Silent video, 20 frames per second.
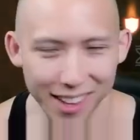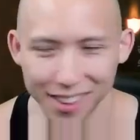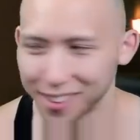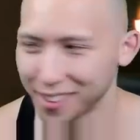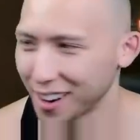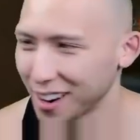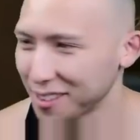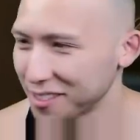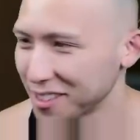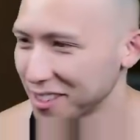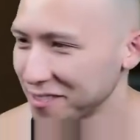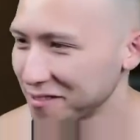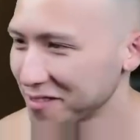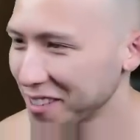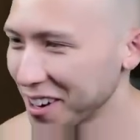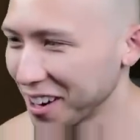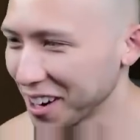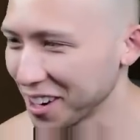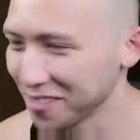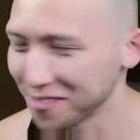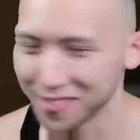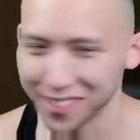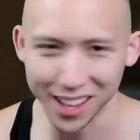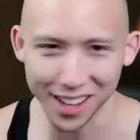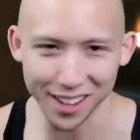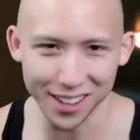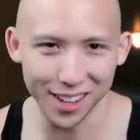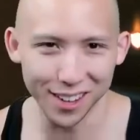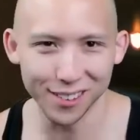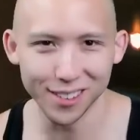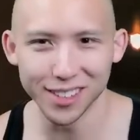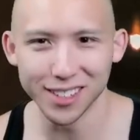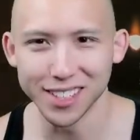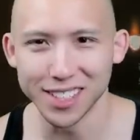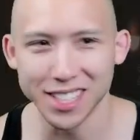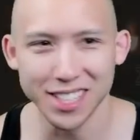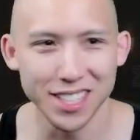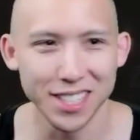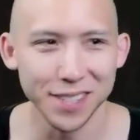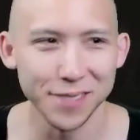they're off it. Alright, yeah, that
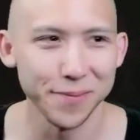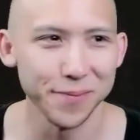was